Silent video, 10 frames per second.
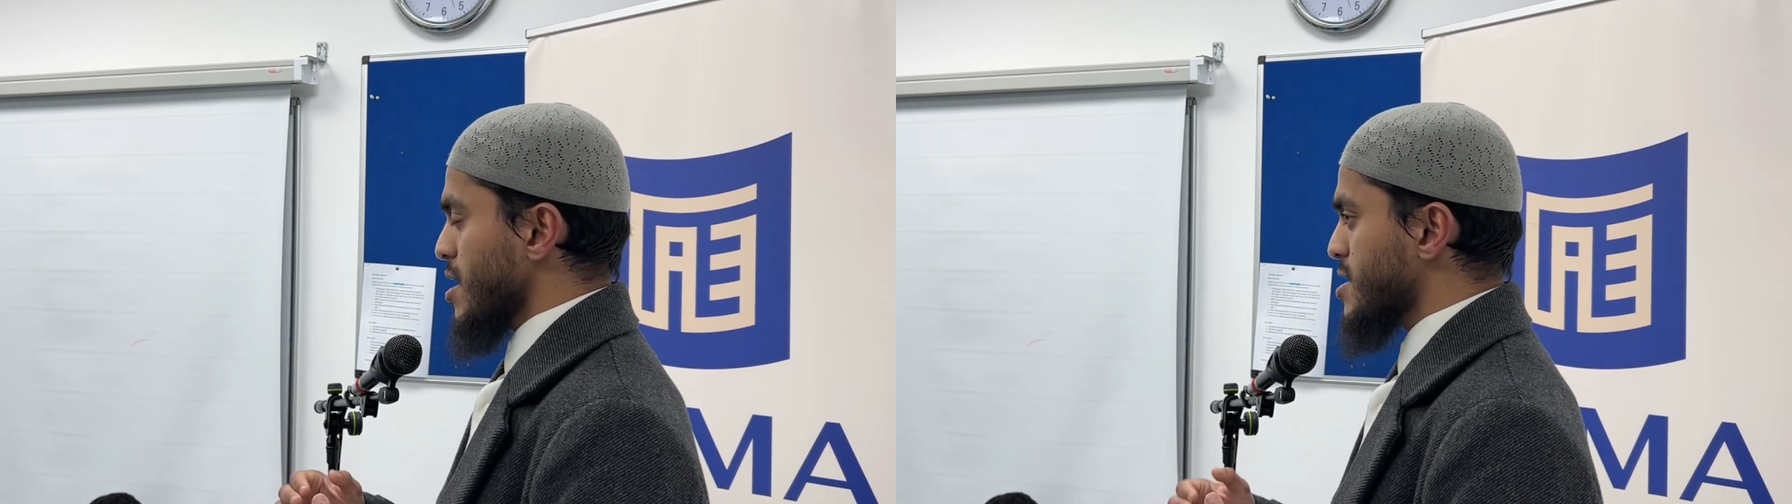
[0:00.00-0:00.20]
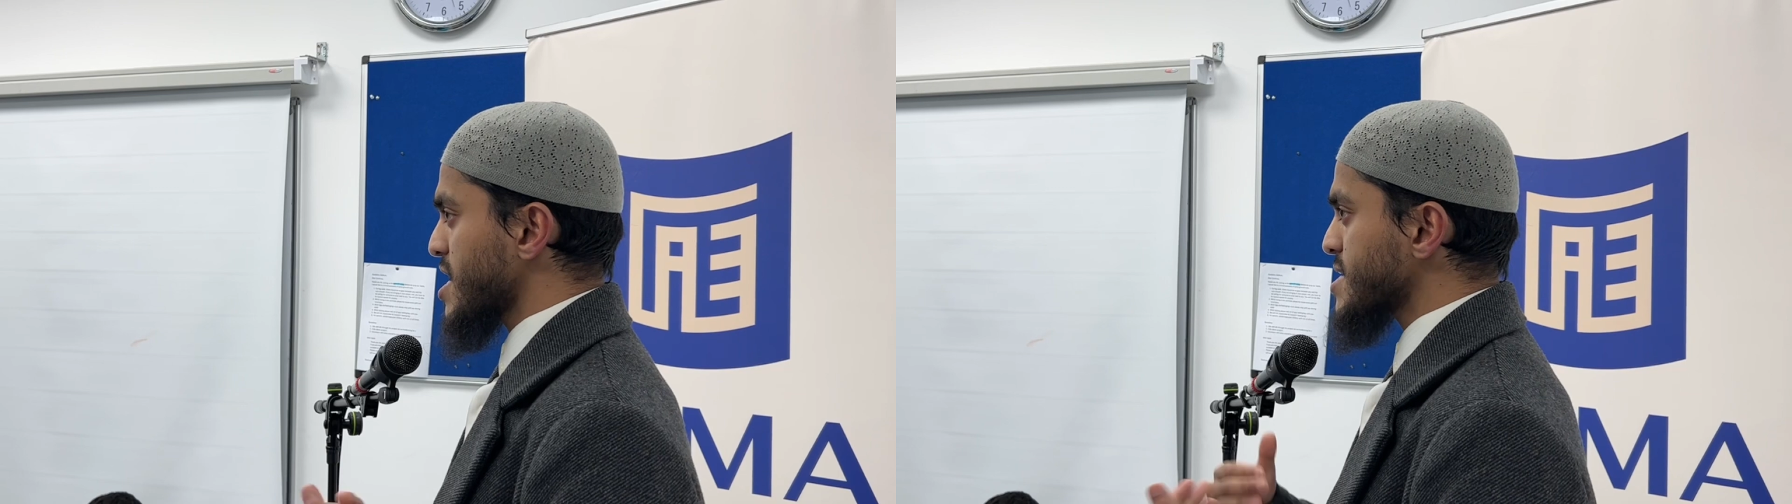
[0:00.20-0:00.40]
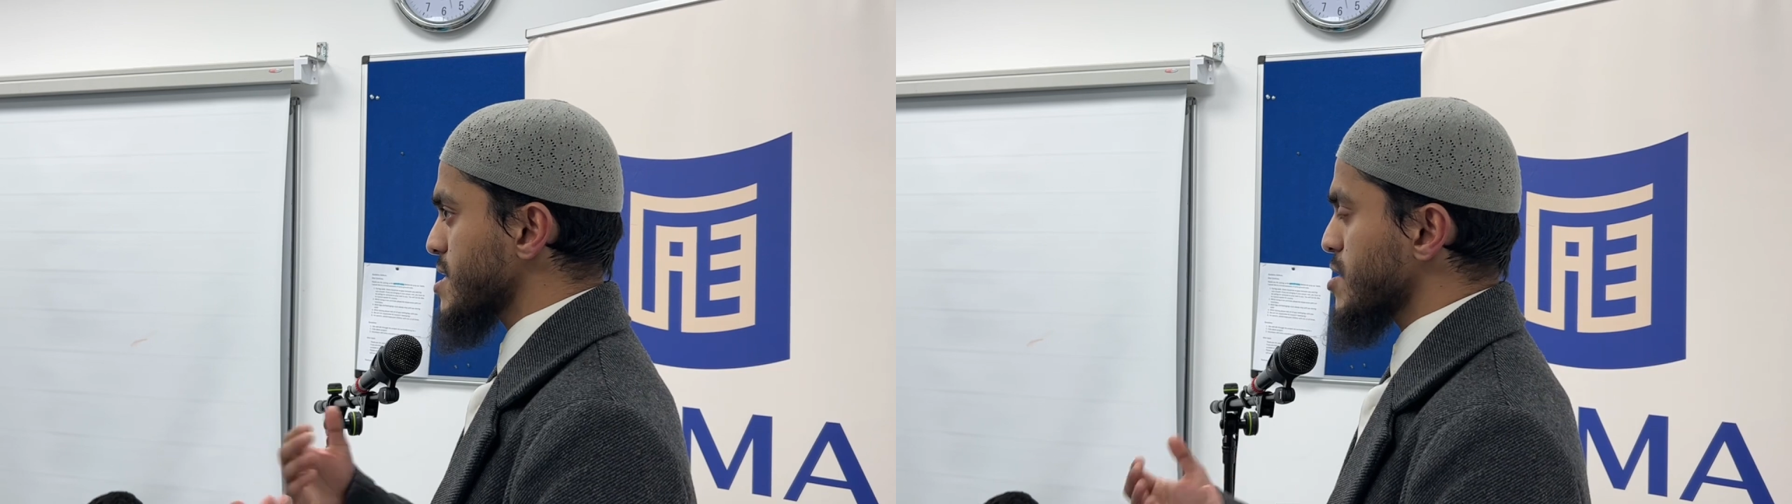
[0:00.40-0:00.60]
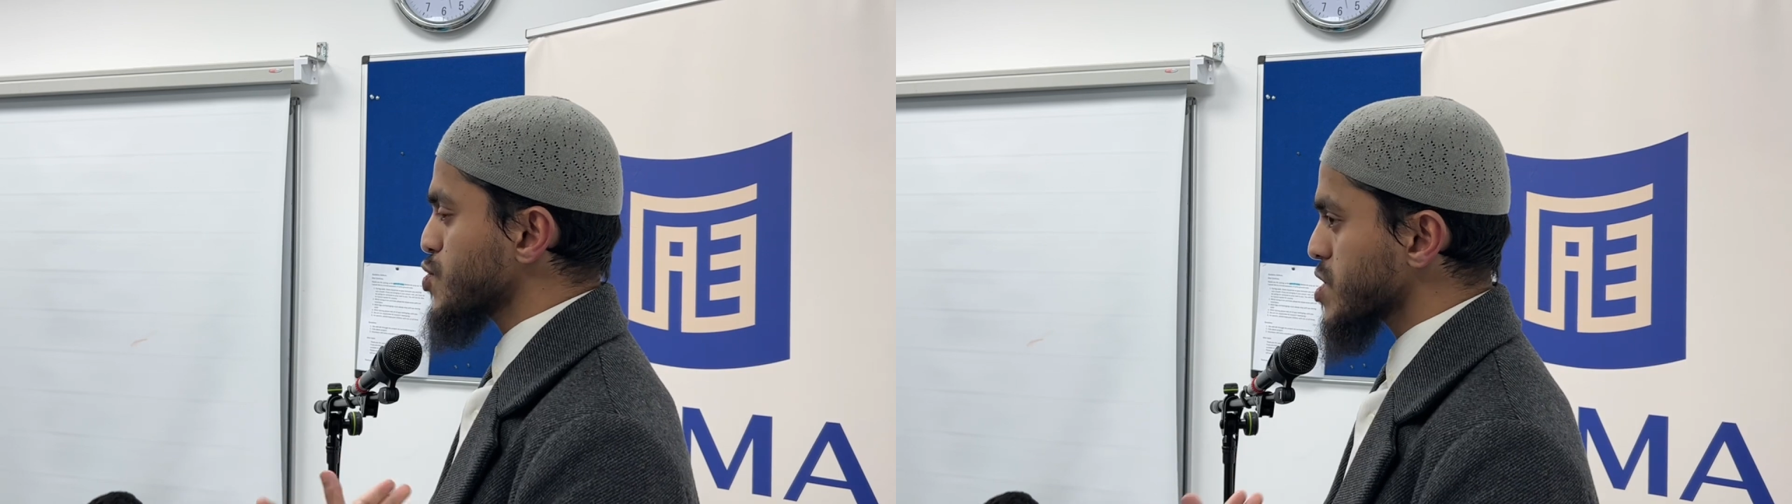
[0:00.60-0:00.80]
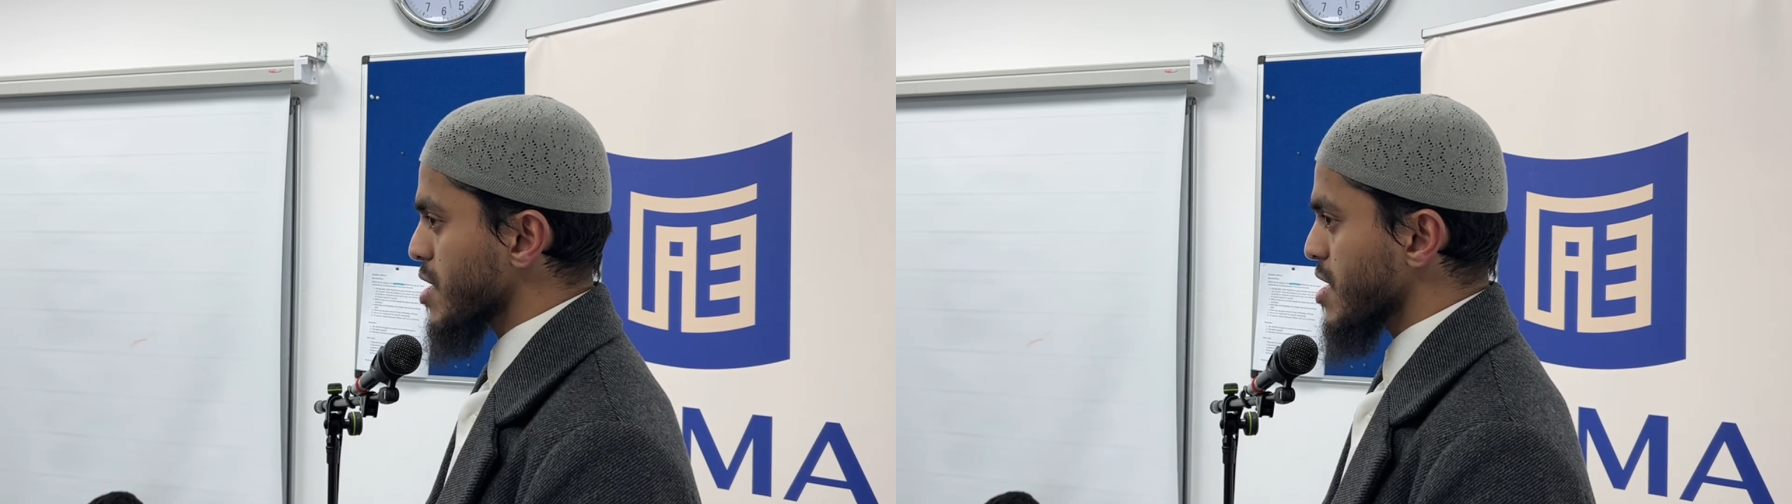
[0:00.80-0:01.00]
jealousy
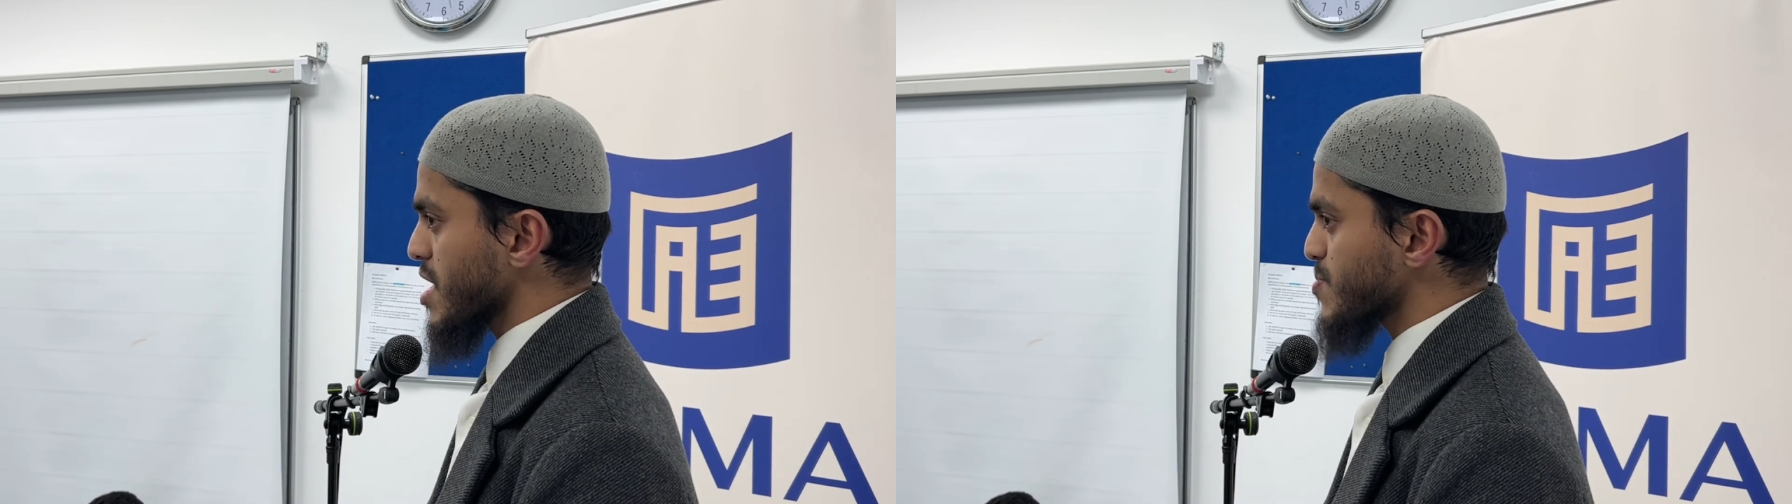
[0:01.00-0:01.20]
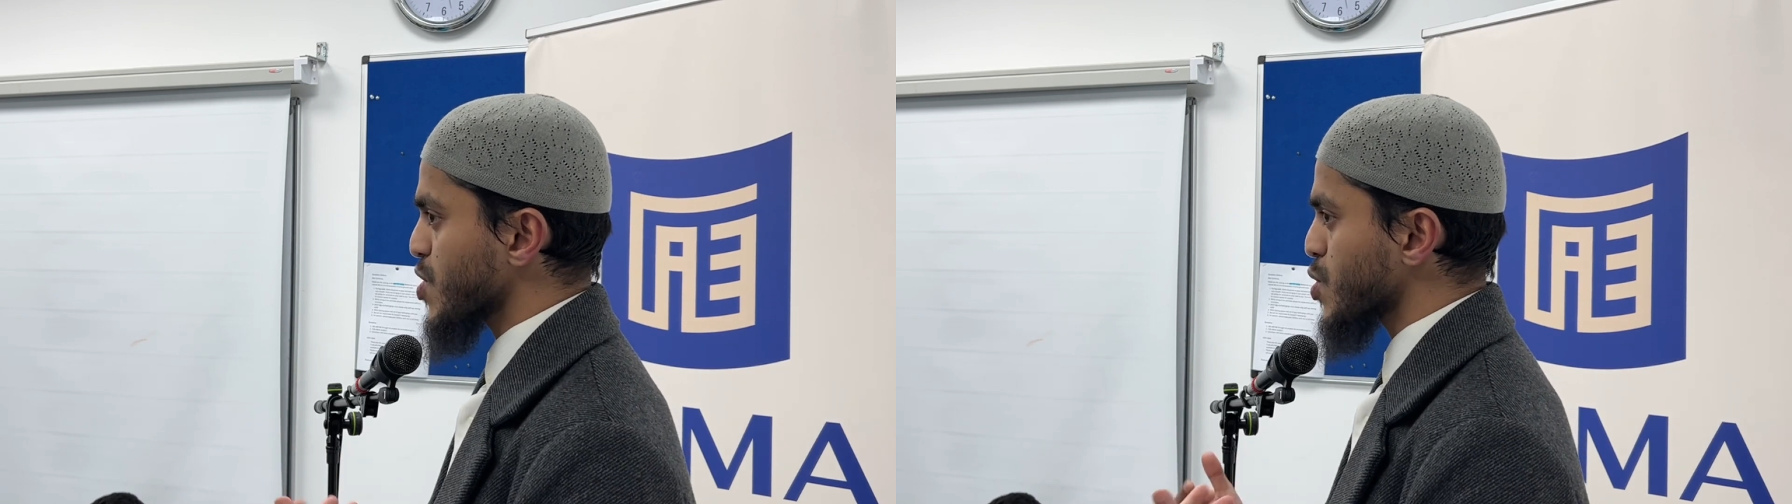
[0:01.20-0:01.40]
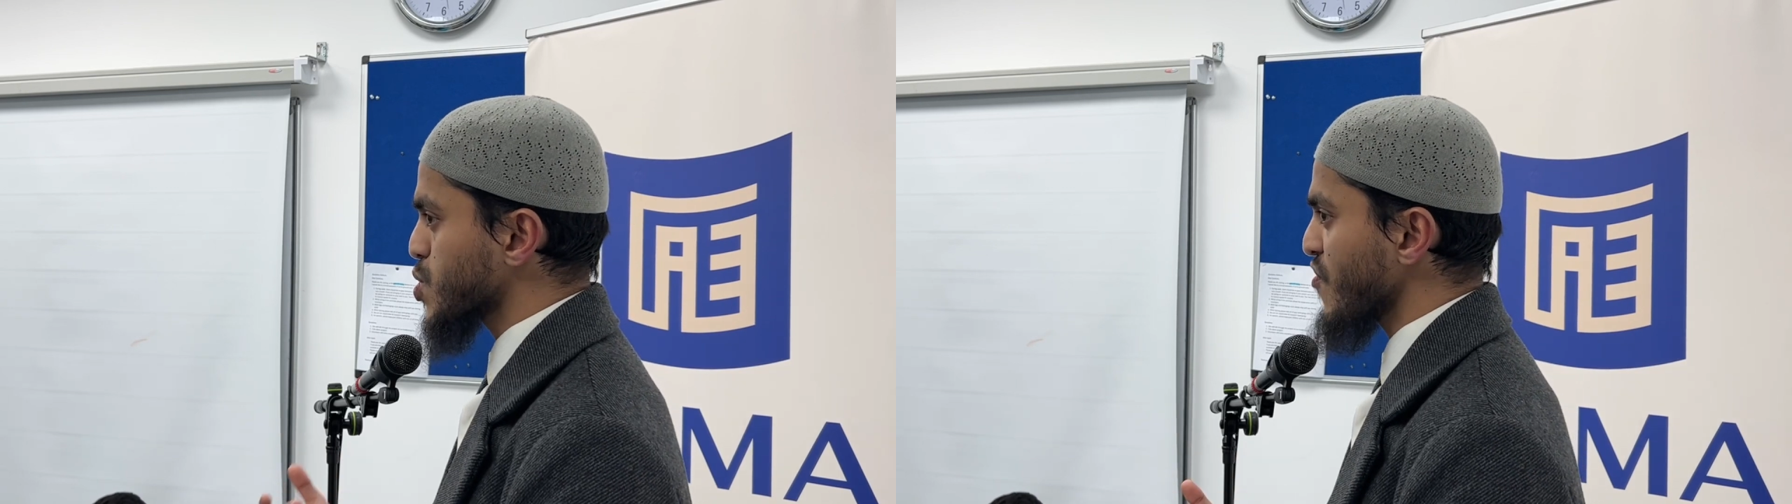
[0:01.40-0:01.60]
usually occurs because